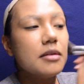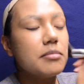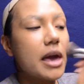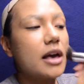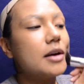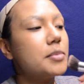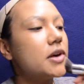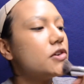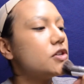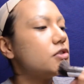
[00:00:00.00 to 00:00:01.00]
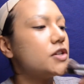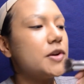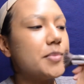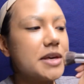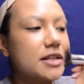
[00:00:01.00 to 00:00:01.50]
makeup
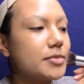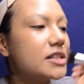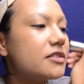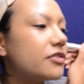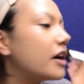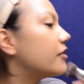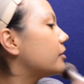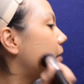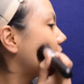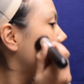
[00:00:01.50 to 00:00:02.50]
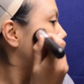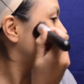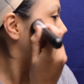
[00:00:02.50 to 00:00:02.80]
shouldn't be expensive for everybody.